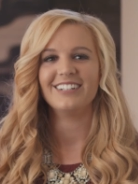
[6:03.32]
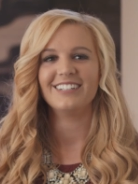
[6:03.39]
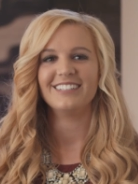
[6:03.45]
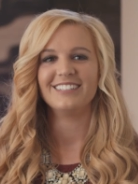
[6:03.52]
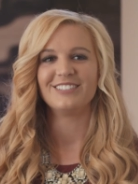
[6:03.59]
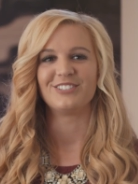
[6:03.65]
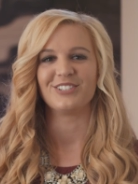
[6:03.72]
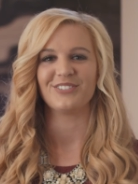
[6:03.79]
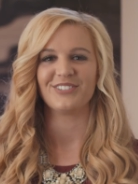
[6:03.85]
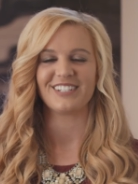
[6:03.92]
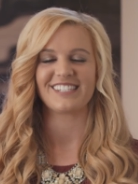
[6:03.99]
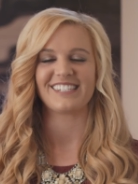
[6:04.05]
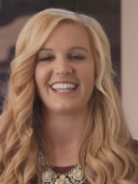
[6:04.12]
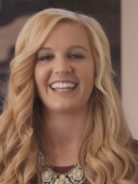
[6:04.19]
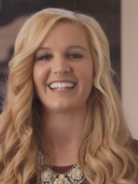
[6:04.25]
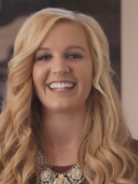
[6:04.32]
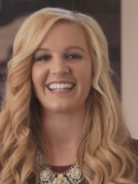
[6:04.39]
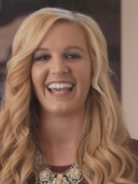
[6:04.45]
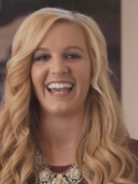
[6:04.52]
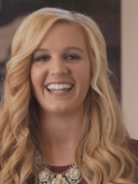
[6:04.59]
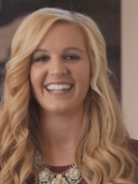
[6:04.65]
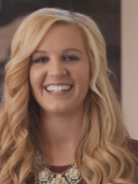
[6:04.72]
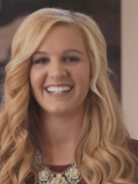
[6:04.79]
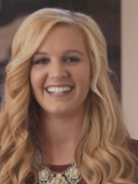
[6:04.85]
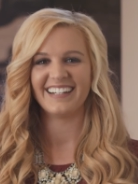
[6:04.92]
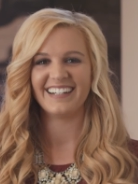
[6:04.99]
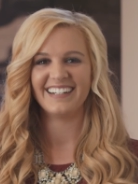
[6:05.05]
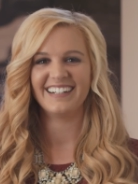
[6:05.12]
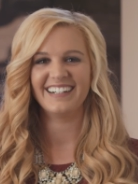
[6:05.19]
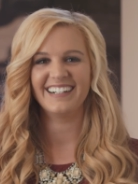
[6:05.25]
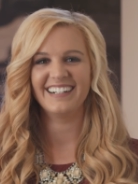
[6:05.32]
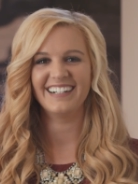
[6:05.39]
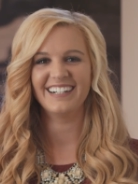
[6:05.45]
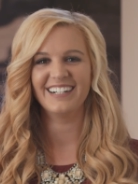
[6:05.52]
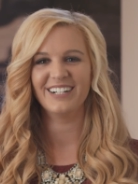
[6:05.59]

was Do you want to say it again? That was